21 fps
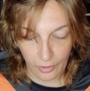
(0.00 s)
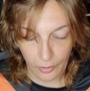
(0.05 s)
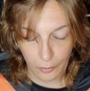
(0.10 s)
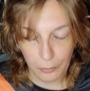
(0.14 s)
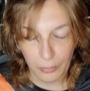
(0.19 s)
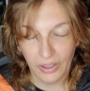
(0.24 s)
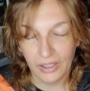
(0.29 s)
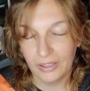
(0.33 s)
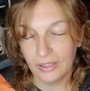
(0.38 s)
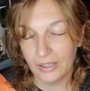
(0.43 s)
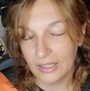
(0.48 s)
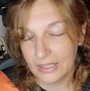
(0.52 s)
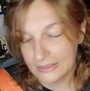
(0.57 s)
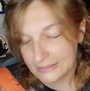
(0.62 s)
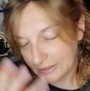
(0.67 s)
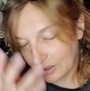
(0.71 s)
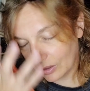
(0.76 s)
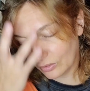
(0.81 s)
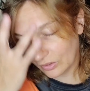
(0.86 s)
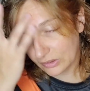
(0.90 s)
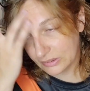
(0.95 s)
But it's
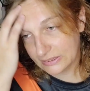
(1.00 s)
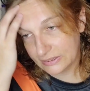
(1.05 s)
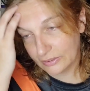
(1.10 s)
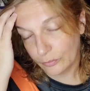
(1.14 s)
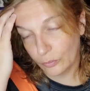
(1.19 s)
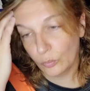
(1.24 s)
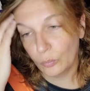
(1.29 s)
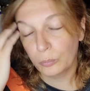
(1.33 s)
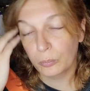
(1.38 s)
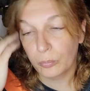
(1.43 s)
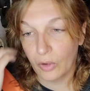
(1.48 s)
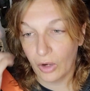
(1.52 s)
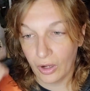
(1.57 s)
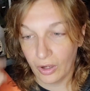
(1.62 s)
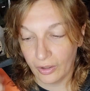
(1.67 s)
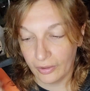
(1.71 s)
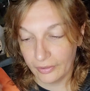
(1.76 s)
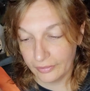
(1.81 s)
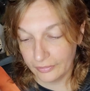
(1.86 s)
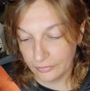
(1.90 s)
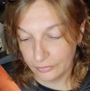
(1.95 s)
also
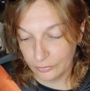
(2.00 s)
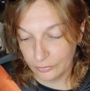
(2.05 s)
brought